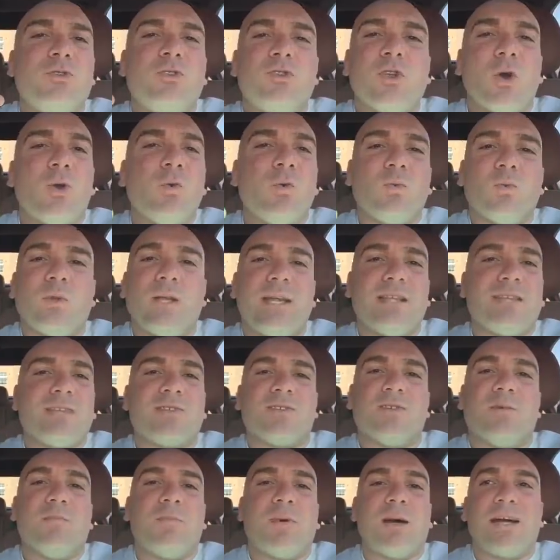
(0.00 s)
Don't let
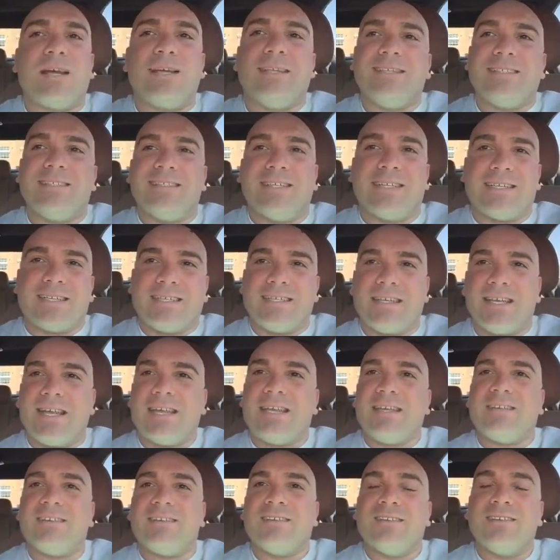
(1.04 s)
somebody
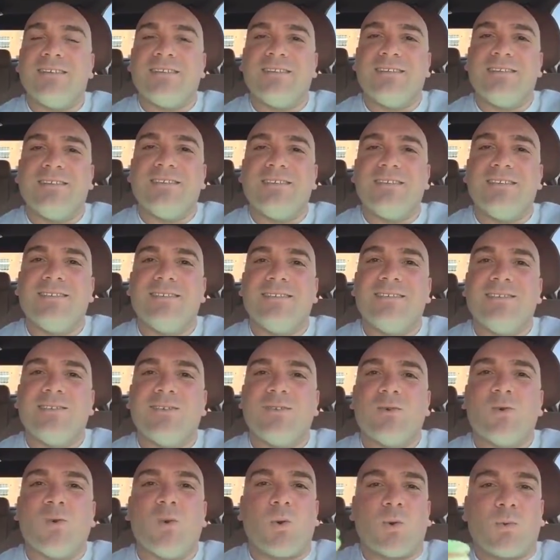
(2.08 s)
dictate
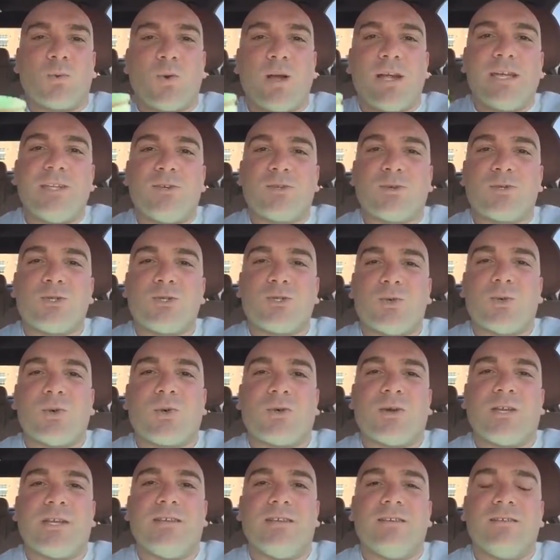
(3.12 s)
or write your
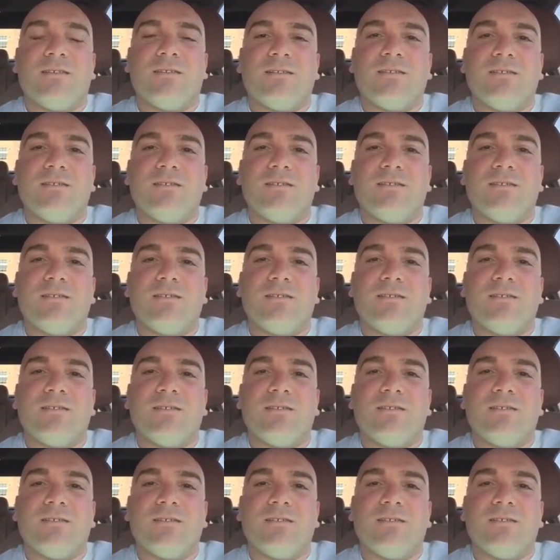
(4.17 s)
story.